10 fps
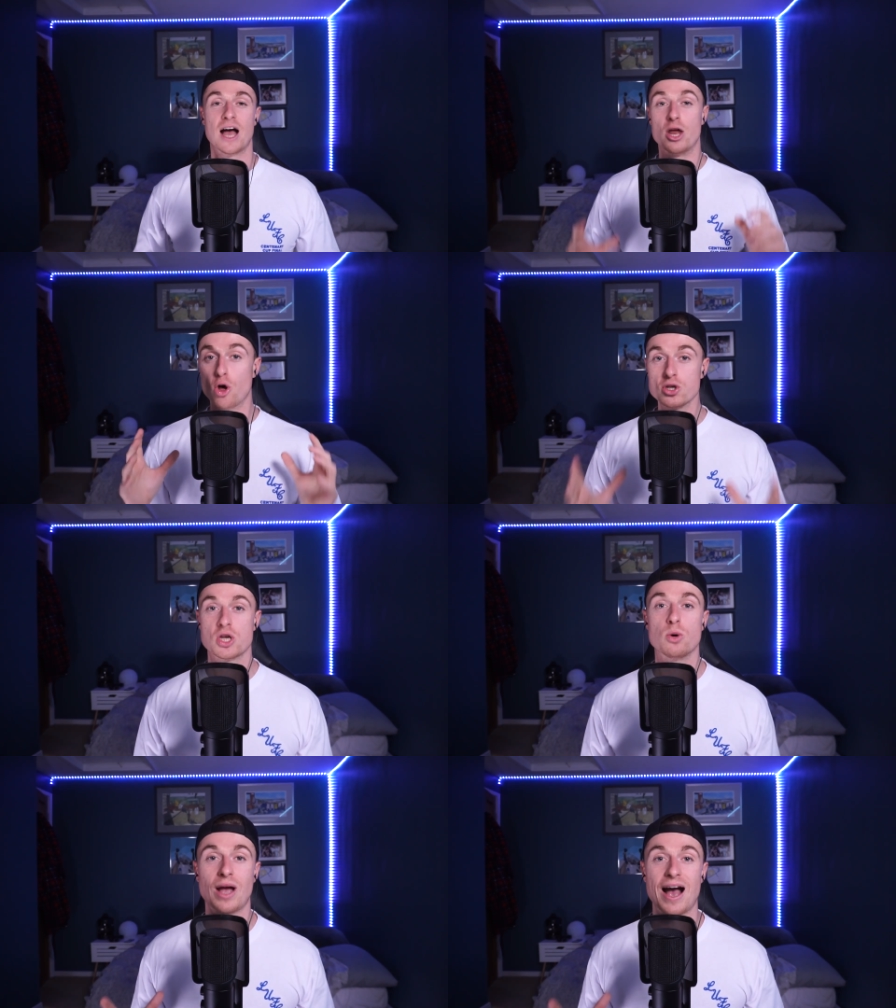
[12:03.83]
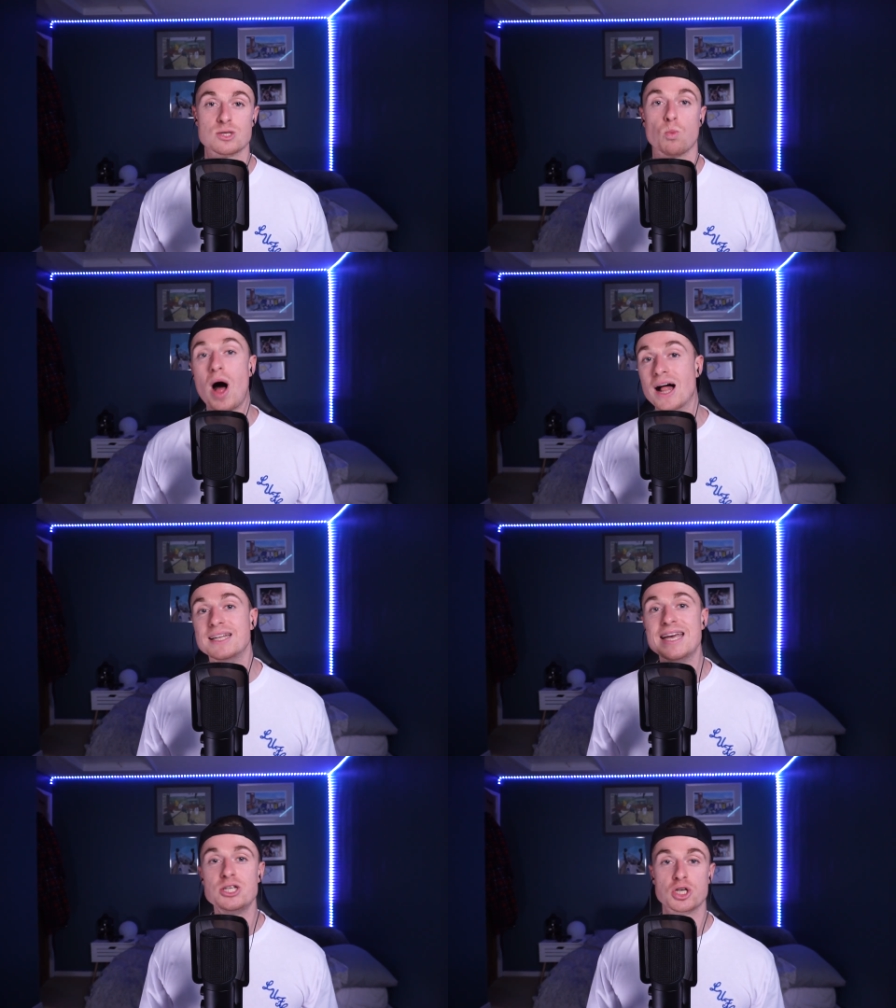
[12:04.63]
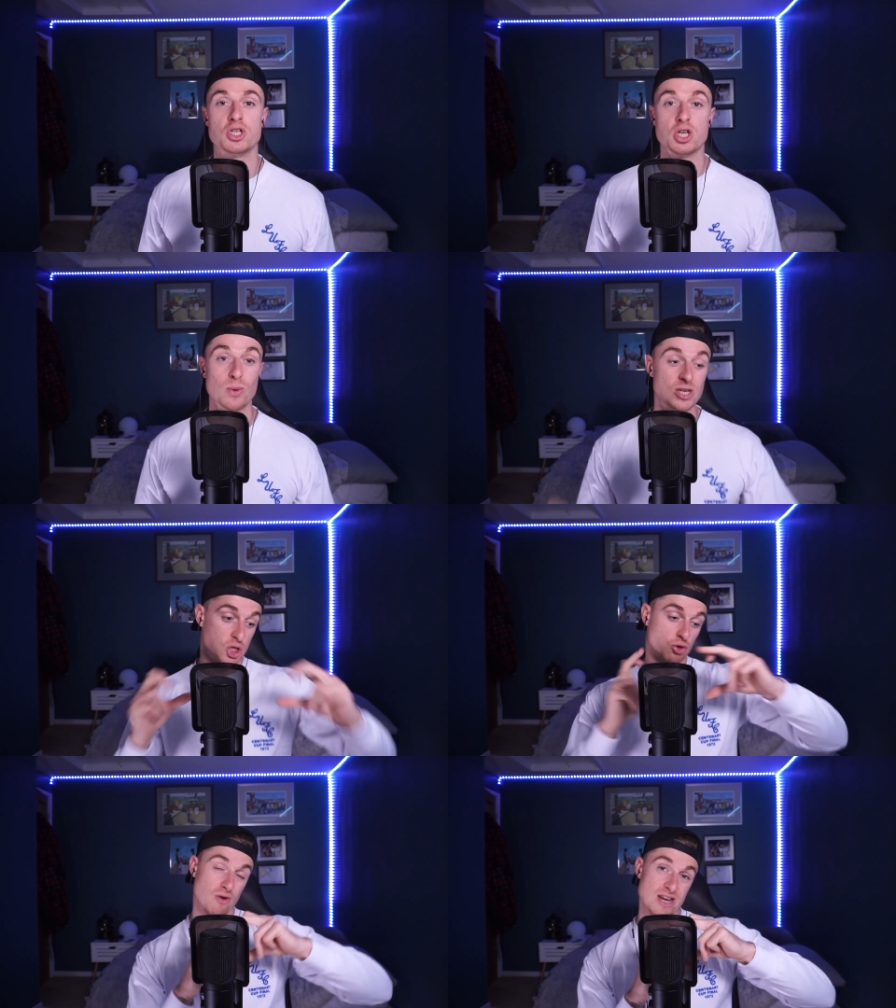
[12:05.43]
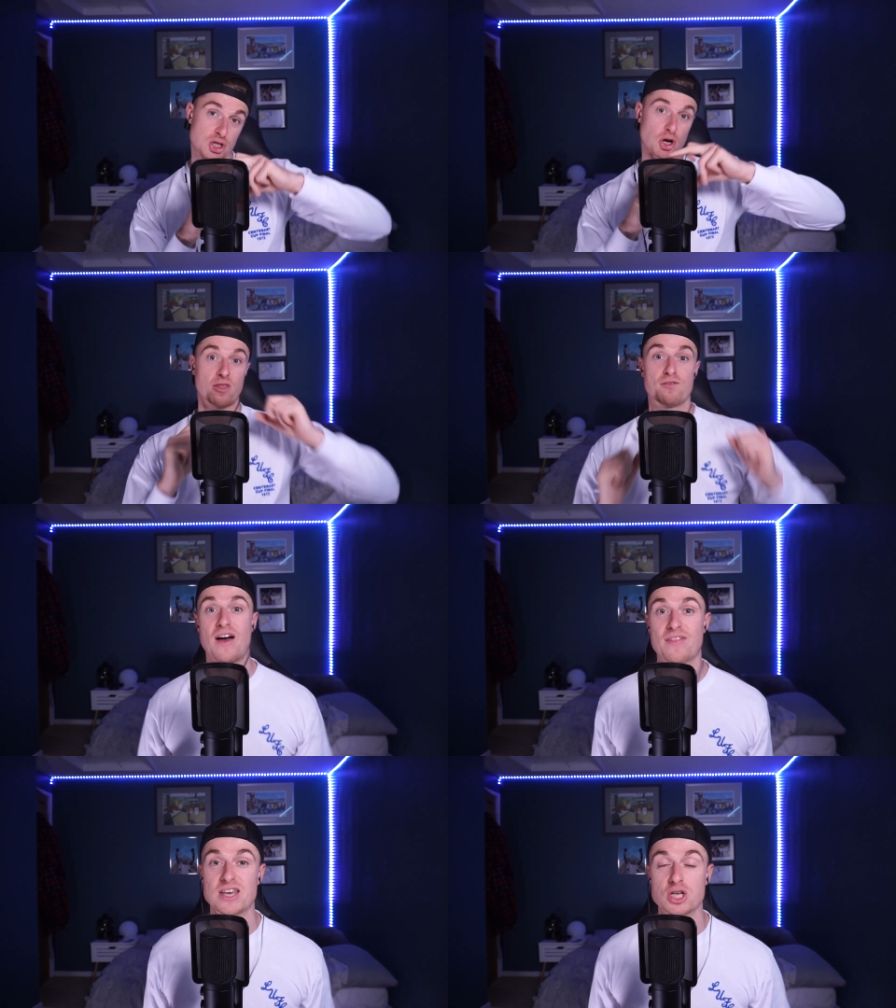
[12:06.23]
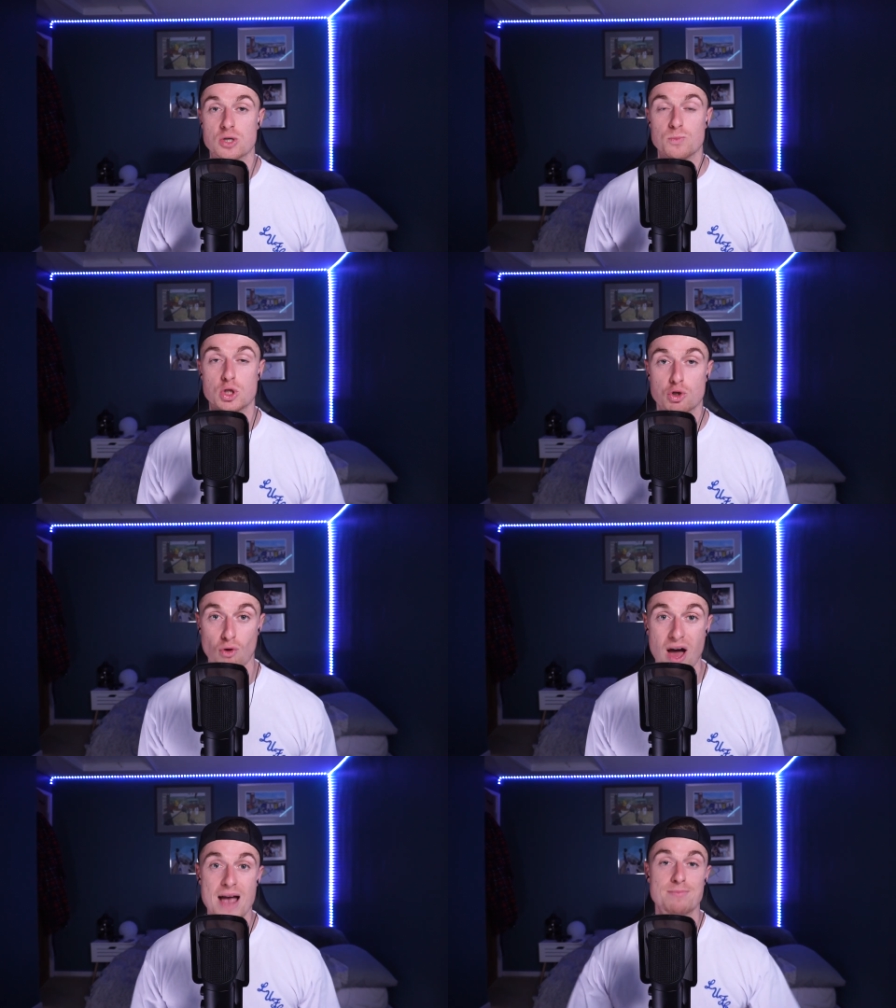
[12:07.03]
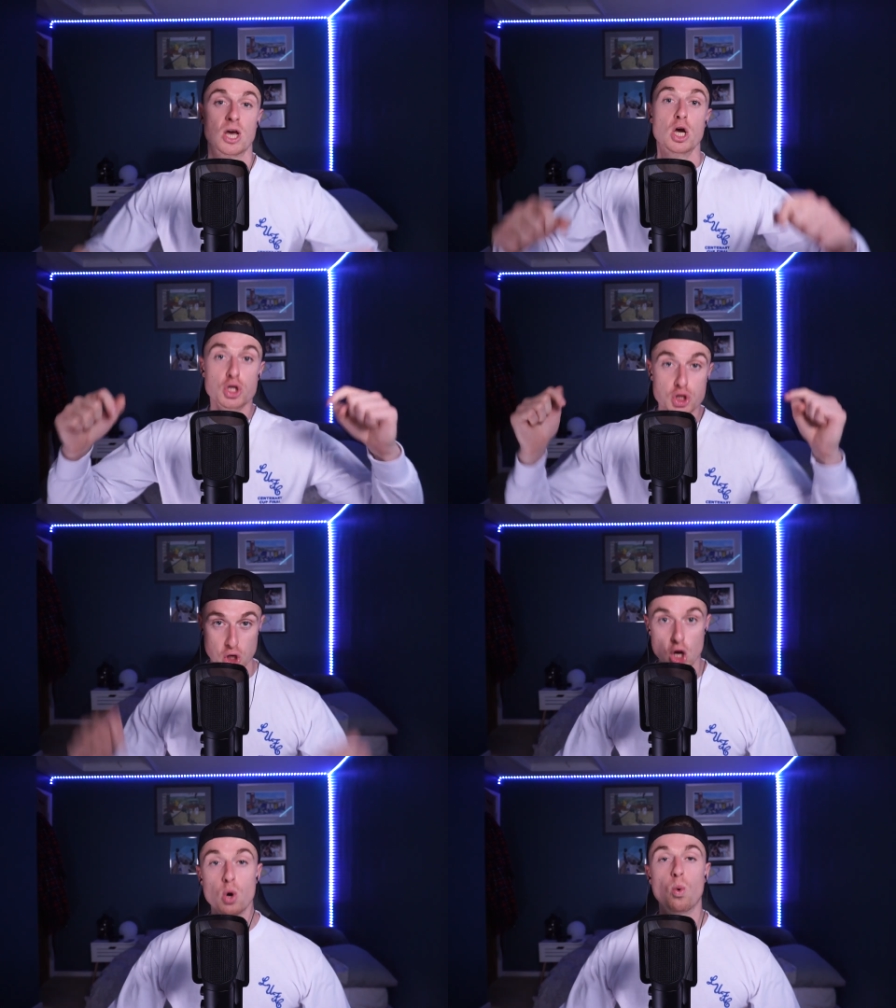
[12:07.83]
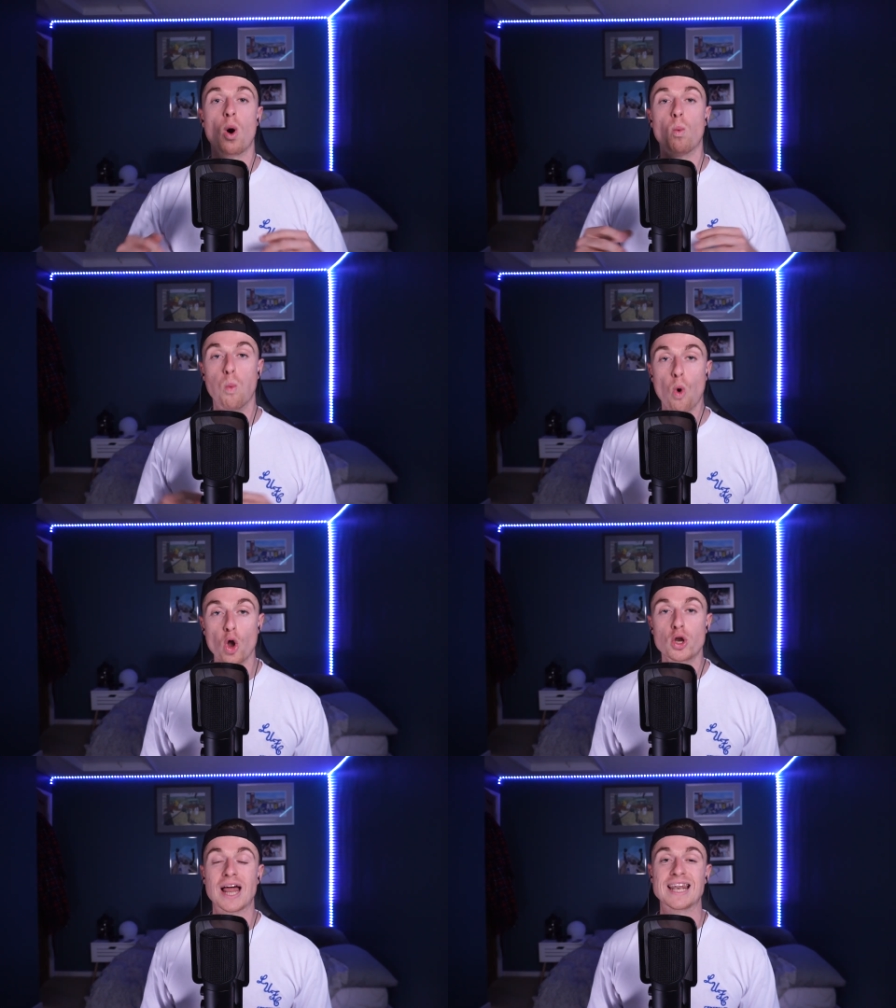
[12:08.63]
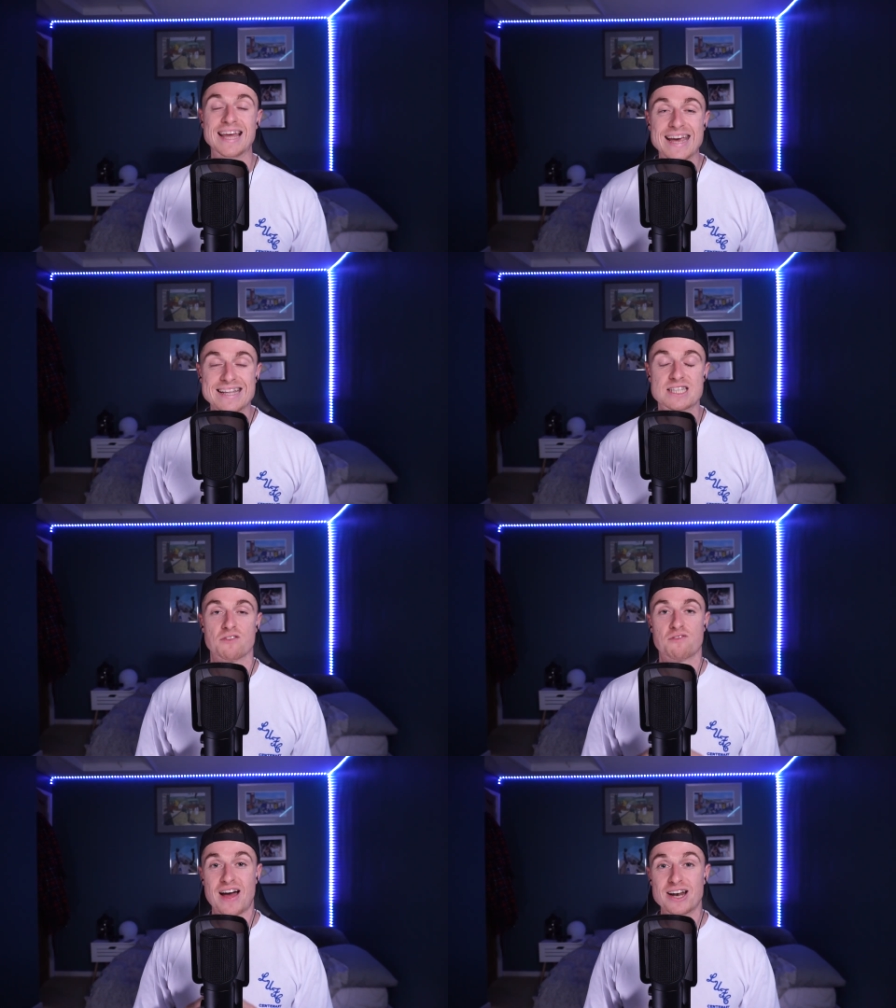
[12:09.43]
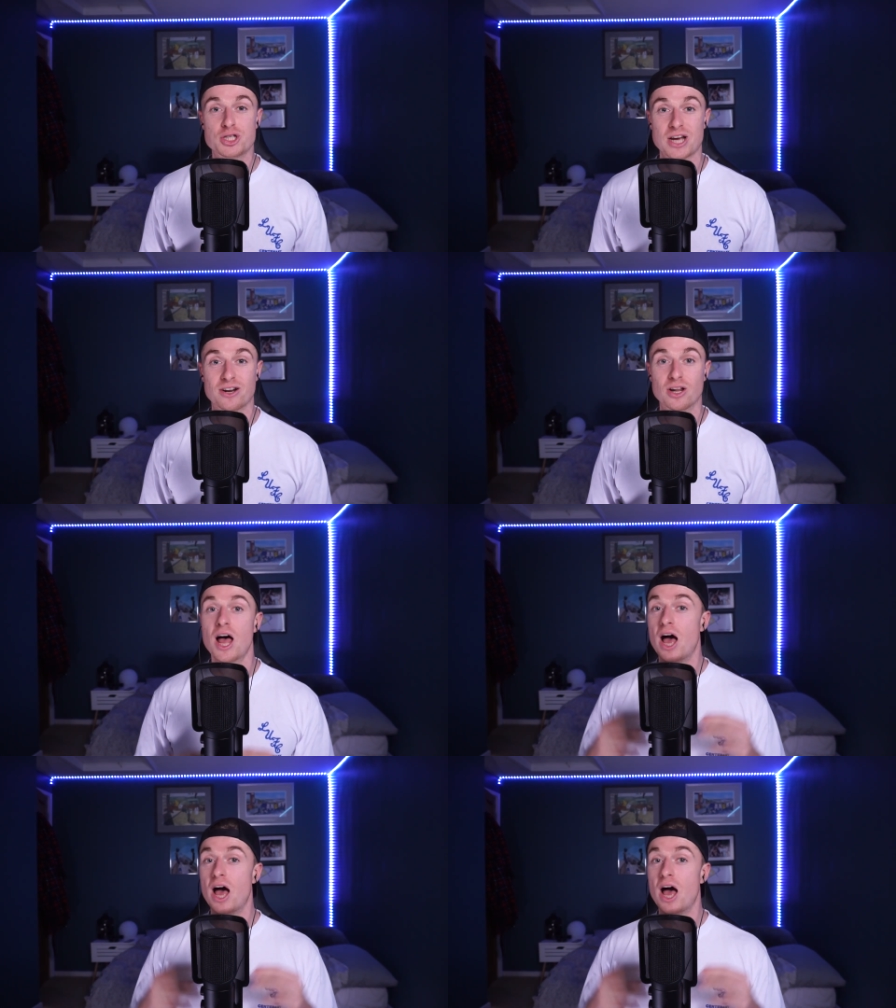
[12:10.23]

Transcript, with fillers: And also, guys, what I'll need you to do is screenshot the fact that you subscribed to One Leeds Fan Channel.